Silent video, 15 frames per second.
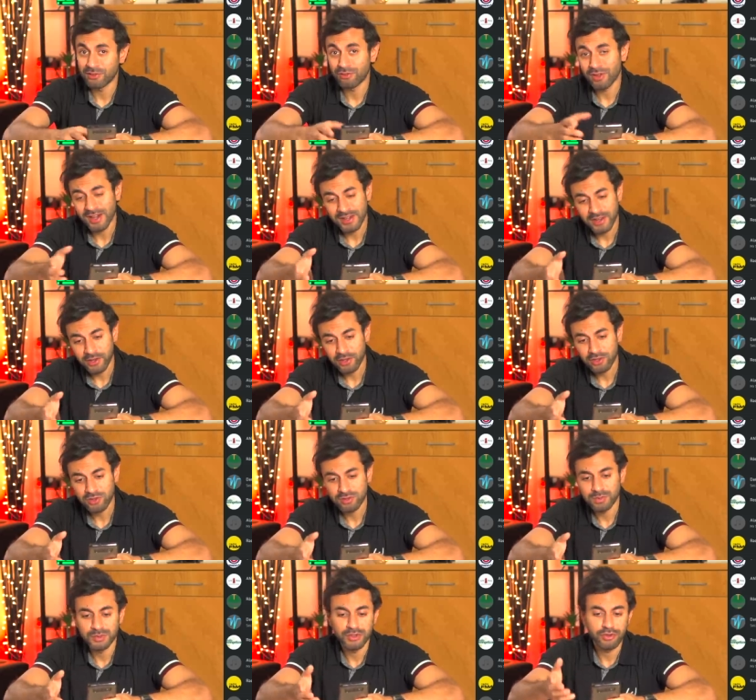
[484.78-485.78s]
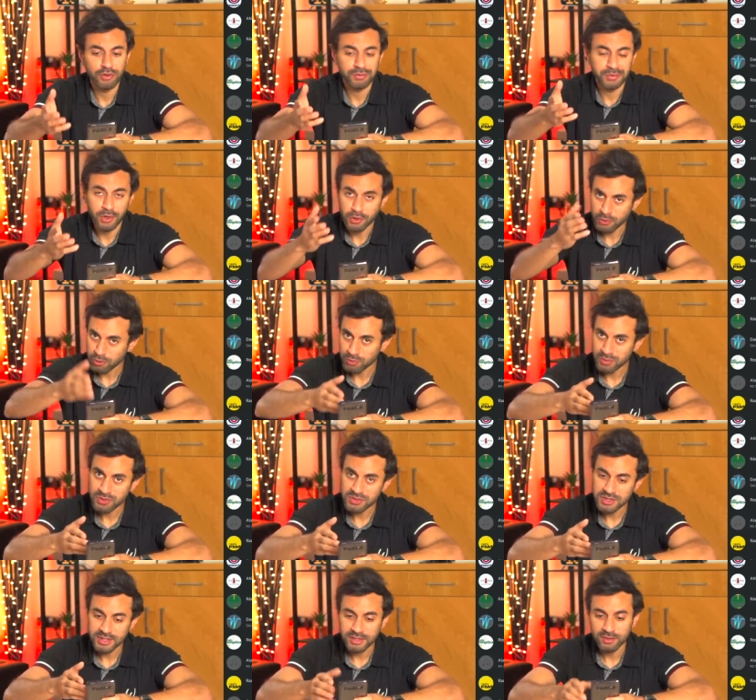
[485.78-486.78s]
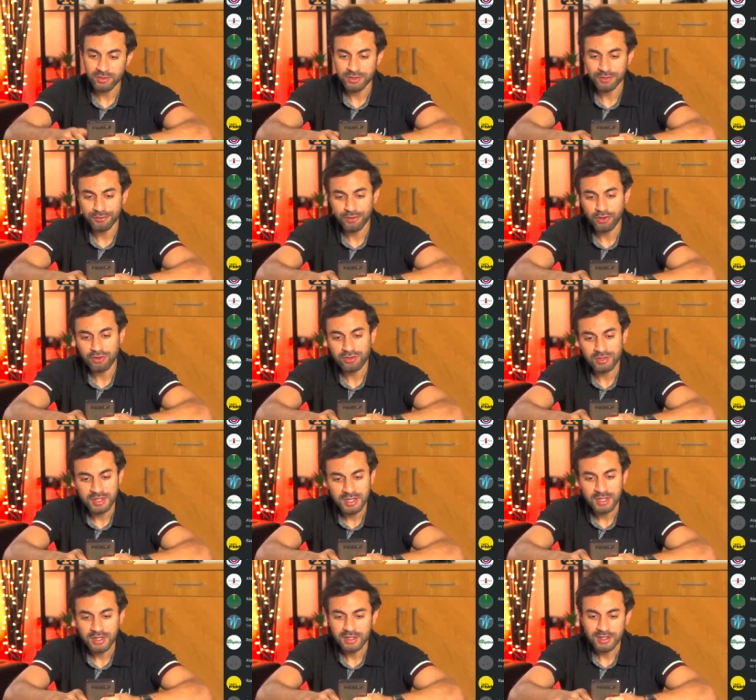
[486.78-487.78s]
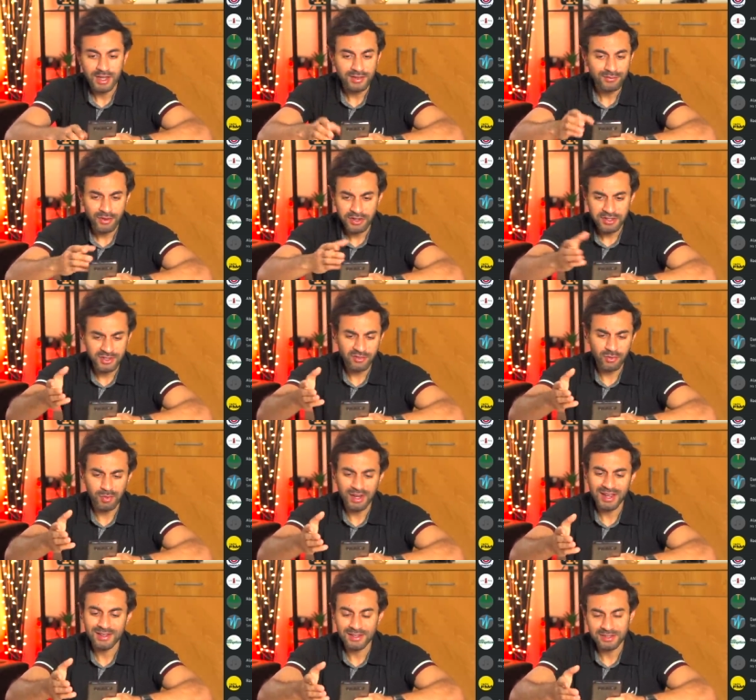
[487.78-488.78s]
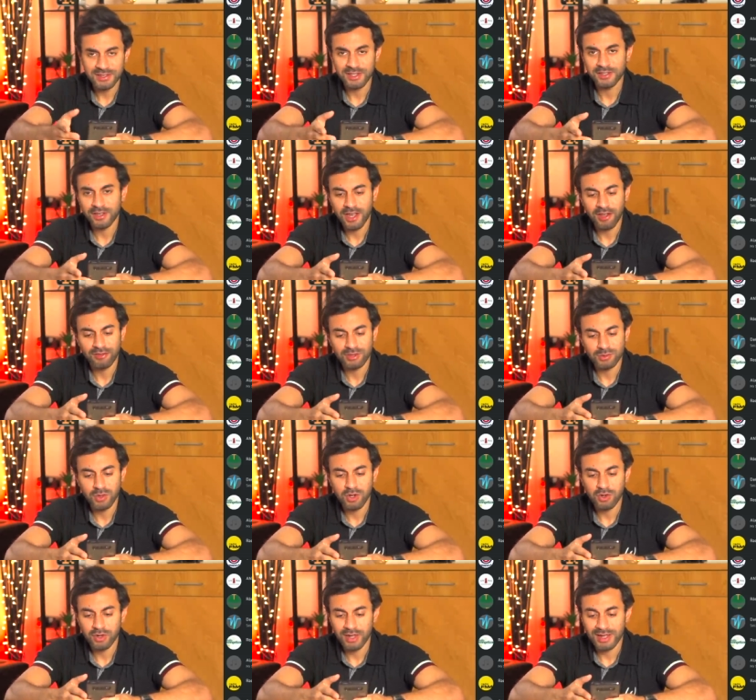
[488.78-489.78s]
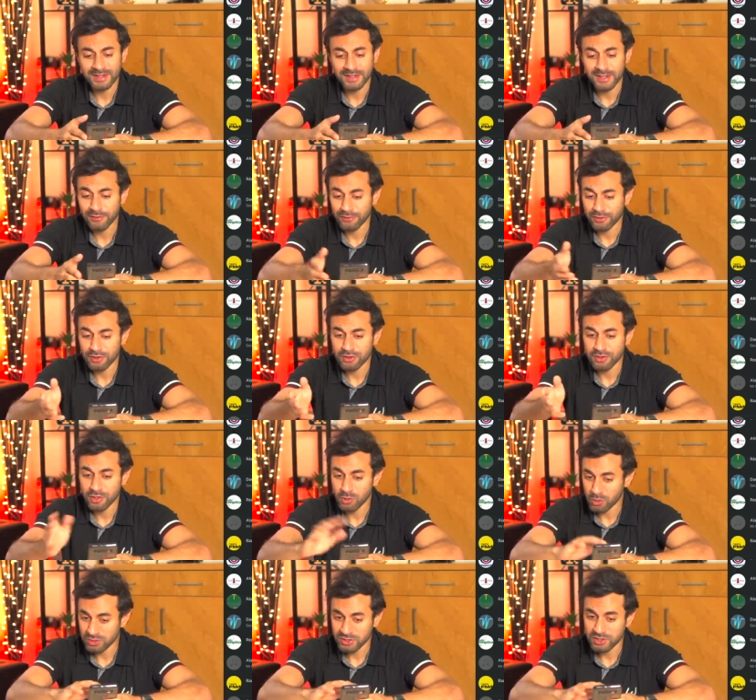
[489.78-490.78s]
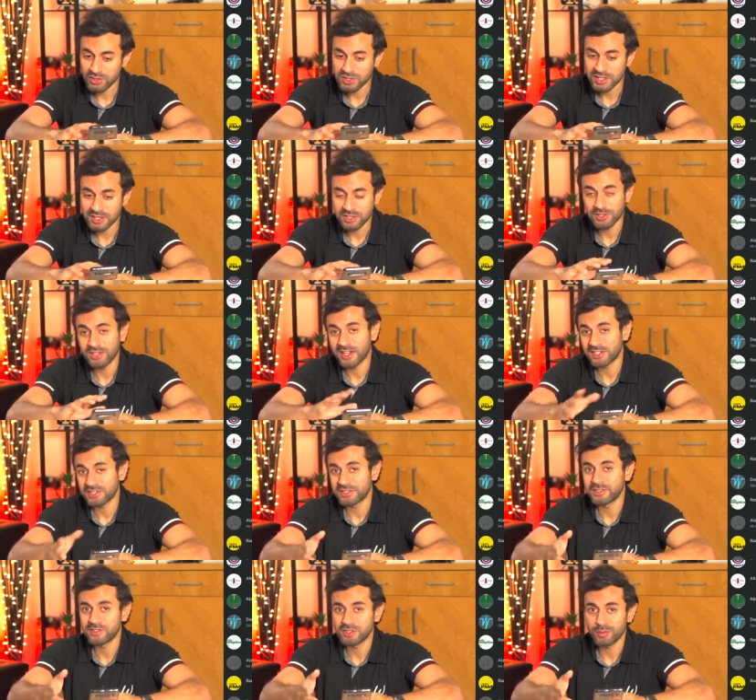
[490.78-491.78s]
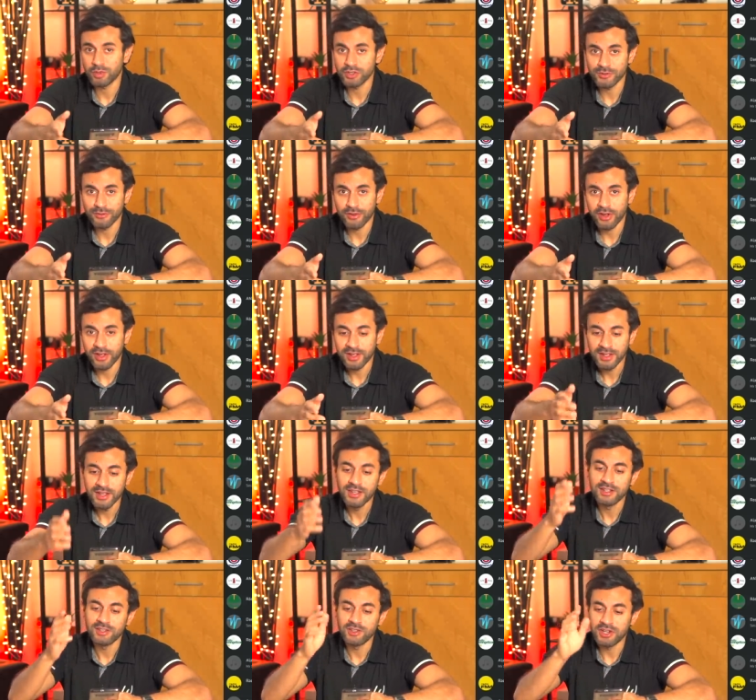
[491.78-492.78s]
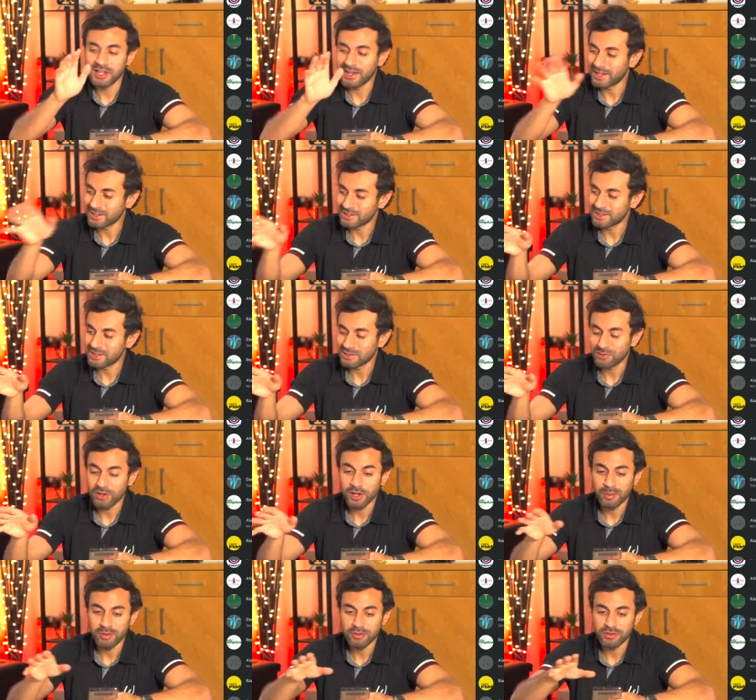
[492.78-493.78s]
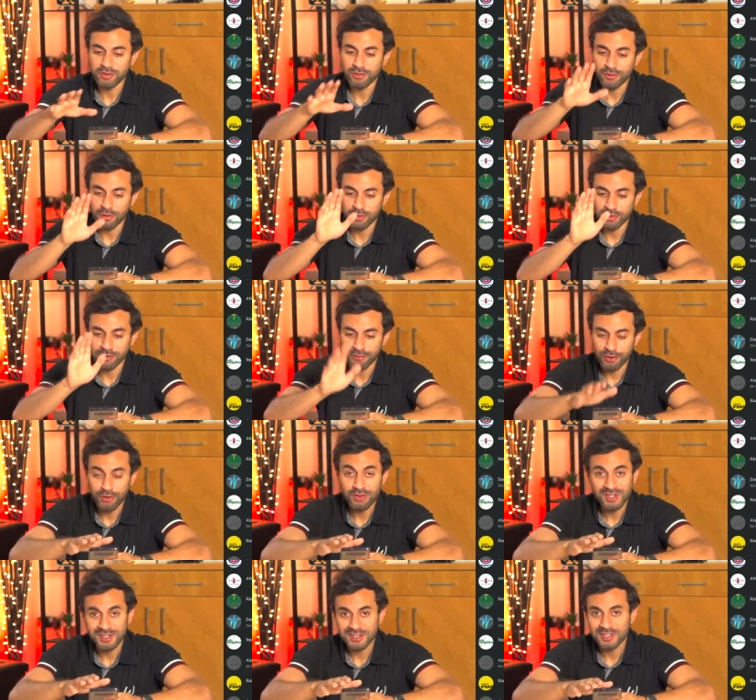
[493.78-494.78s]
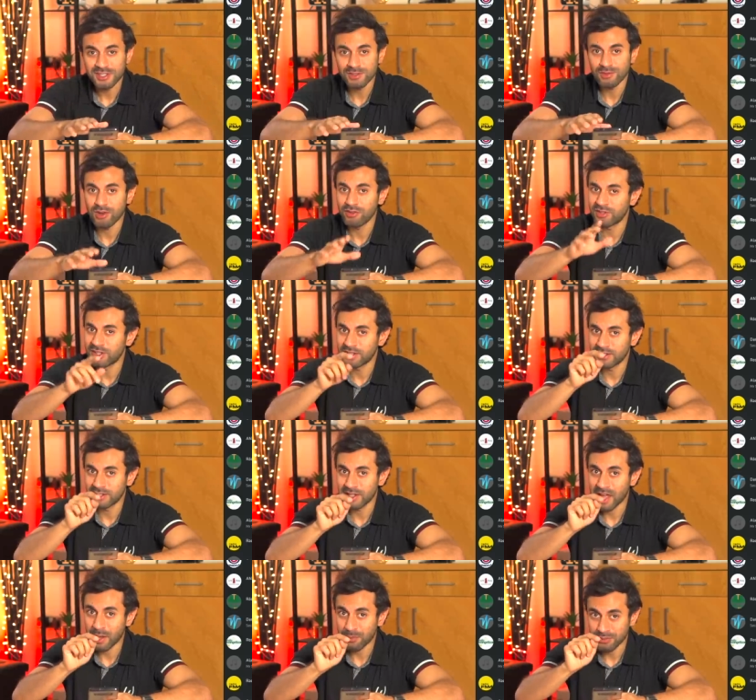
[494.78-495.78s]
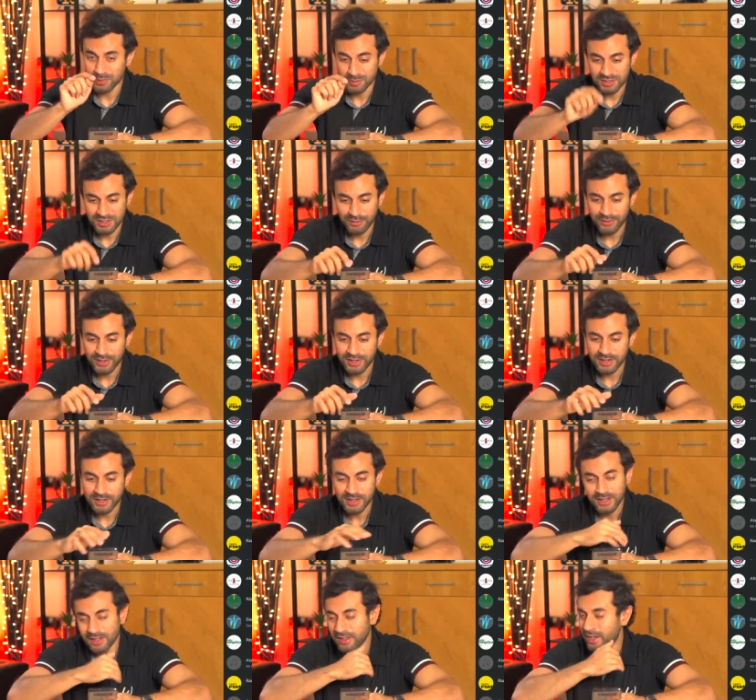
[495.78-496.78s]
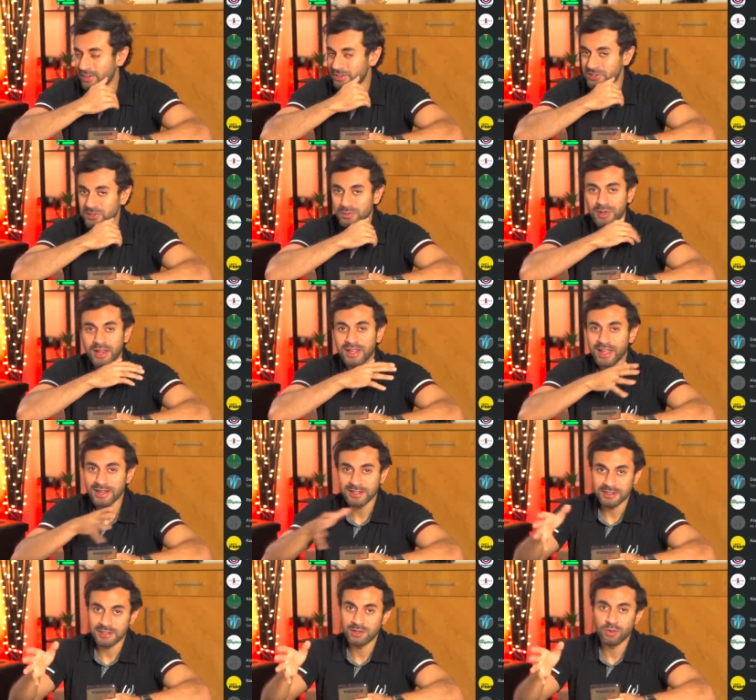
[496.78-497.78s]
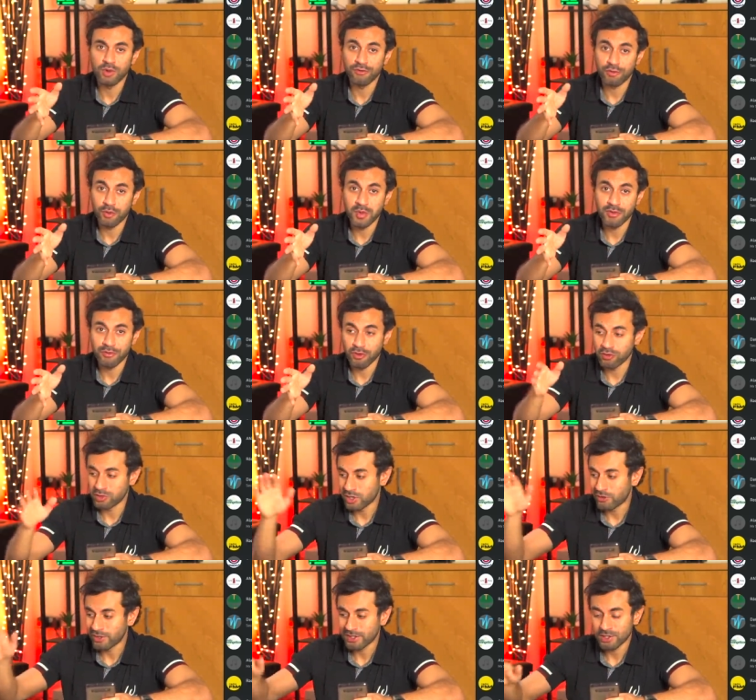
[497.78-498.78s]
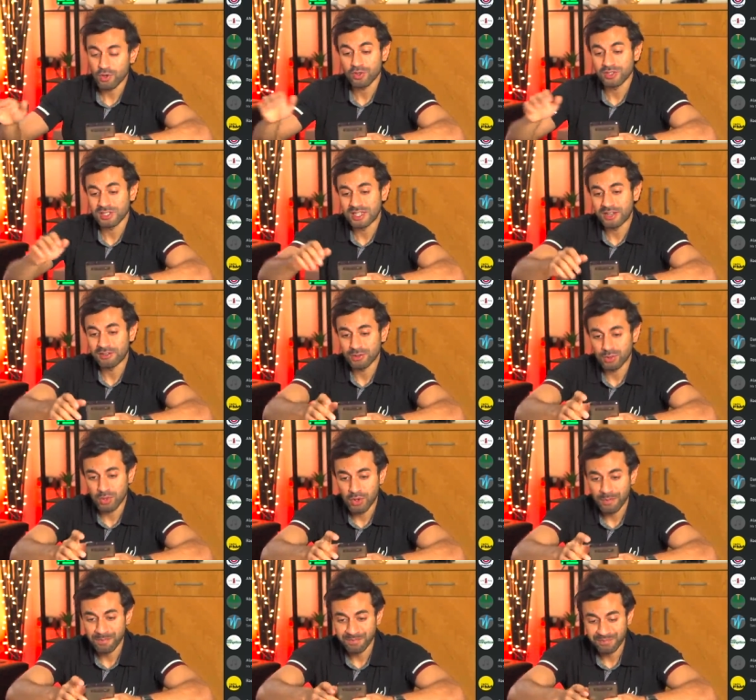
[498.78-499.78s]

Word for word: the radio, your own local music on your phone, and various different playlists that you have as well. And if you don't want to use this, you can actually use Spotify. You connect this via Bluetooth on your phone settings rather than the app specifically, and just play anything you want from your phone directly onto there as well.